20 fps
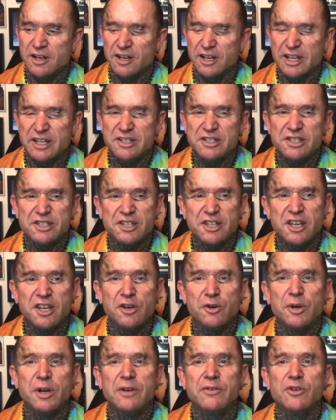Lenski
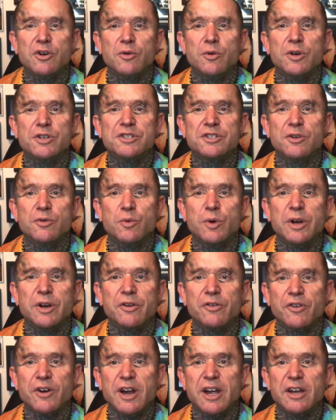or whatever it was that went
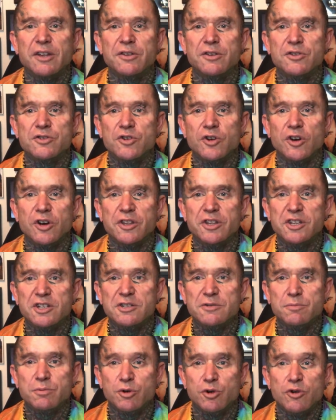around to try
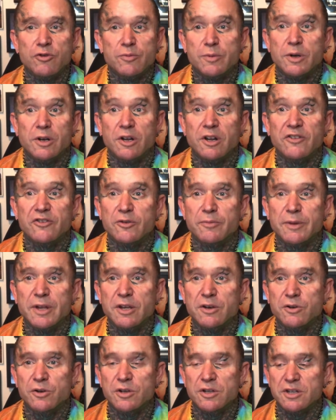disprove and a lot of them they
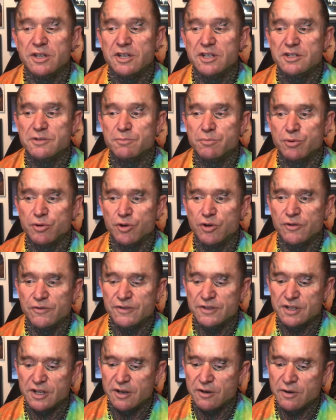couldn't disprove
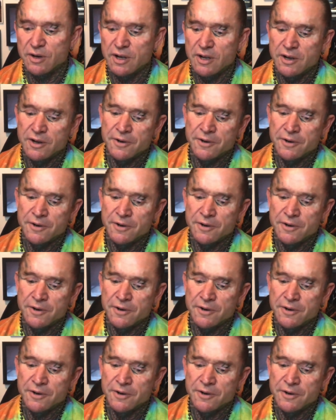so